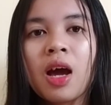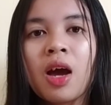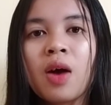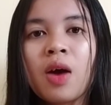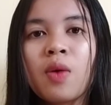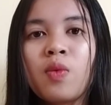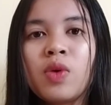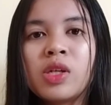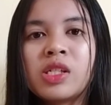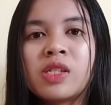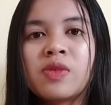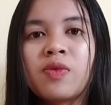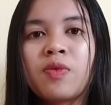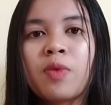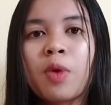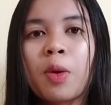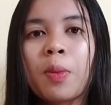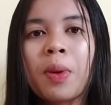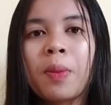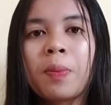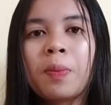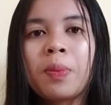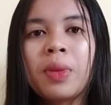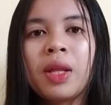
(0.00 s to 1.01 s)
which
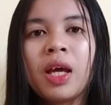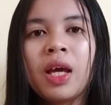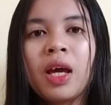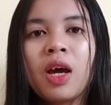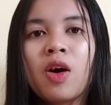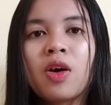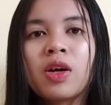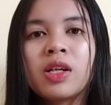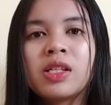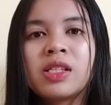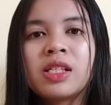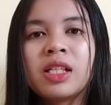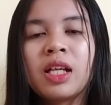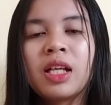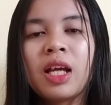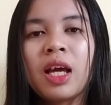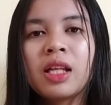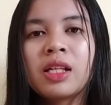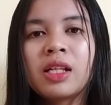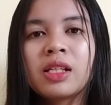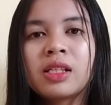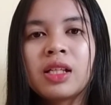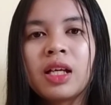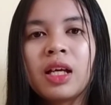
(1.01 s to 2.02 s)
probably
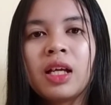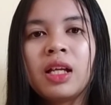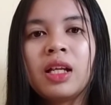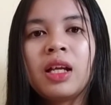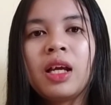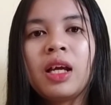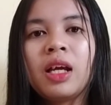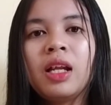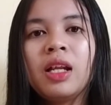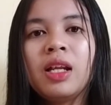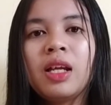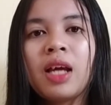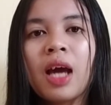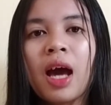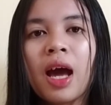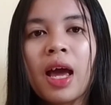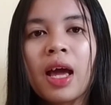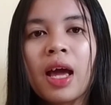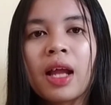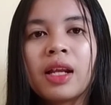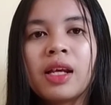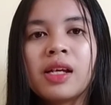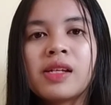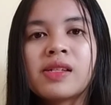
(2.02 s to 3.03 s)
originated in India
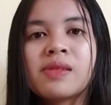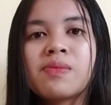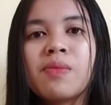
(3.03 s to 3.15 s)
and is